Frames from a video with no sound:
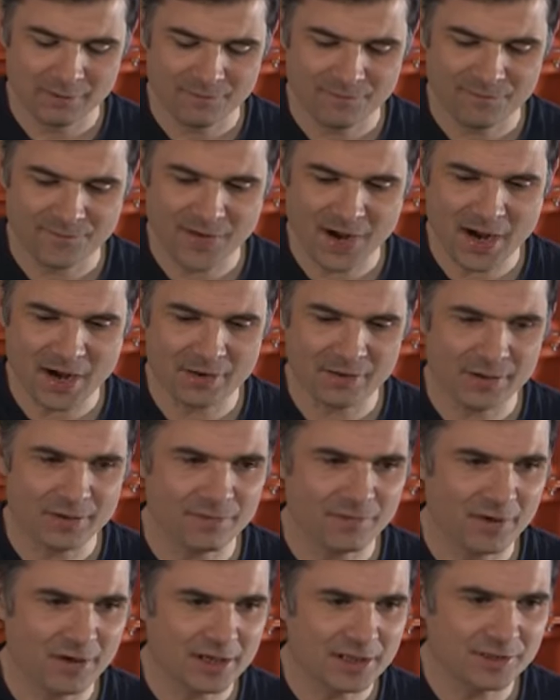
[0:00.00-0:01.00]
Very,
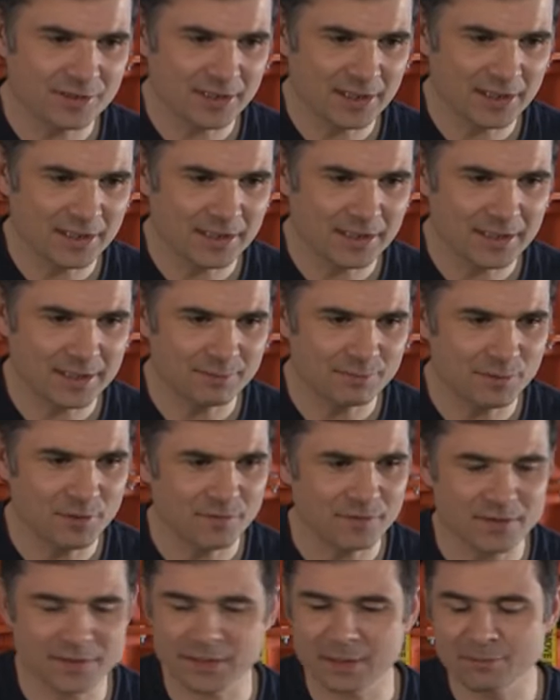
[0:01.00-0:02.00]
very gently move
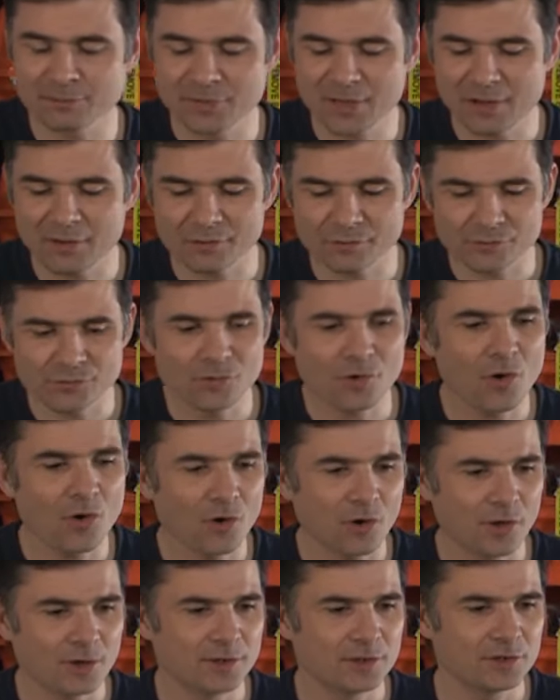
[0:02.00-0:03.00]
things. I'm not
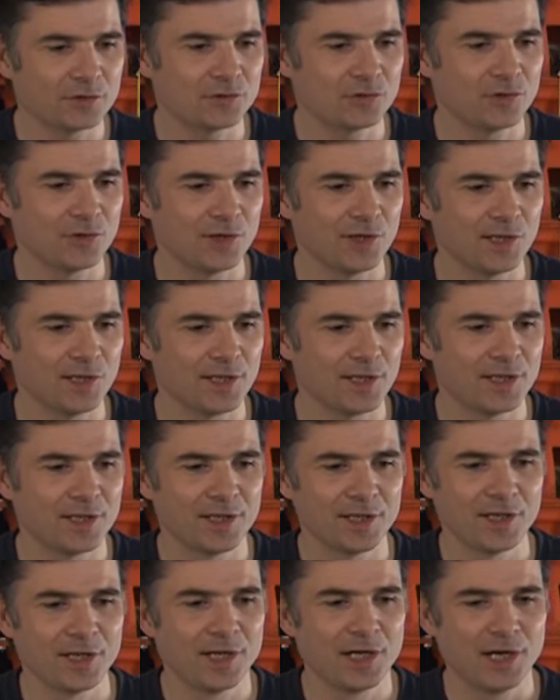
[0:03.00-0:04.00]
gonna try
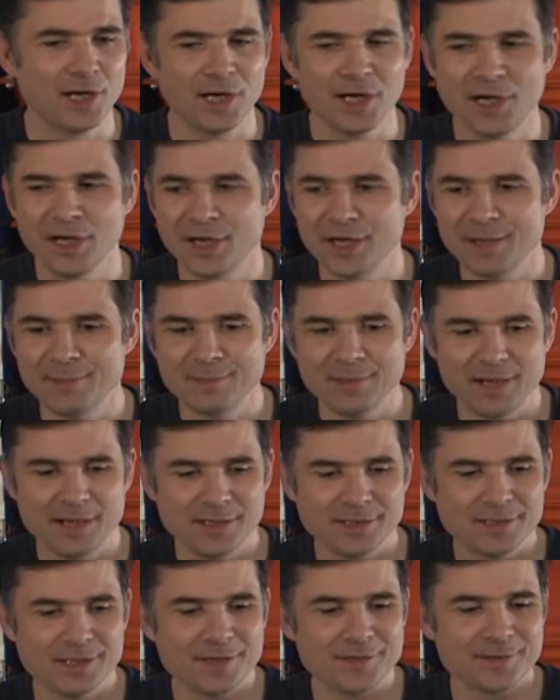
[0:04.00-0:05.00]

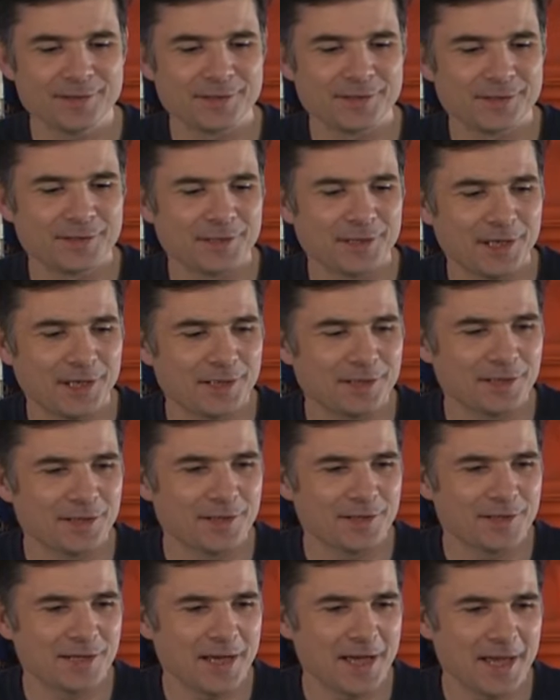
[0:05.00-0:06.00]
another
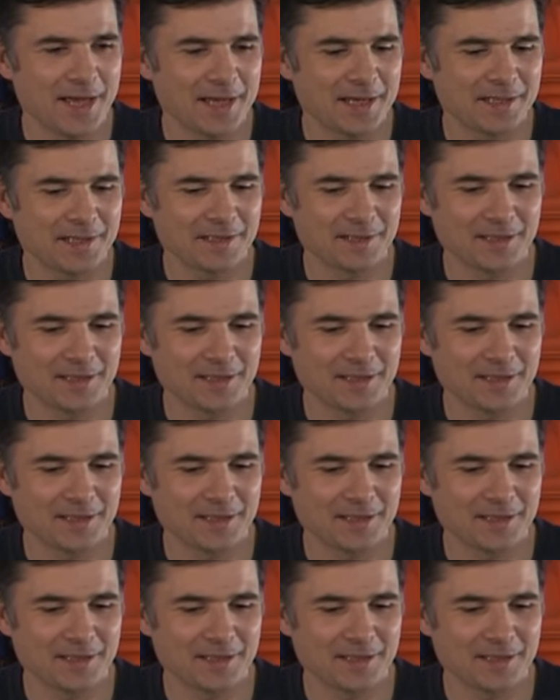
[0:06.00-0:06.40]
egg.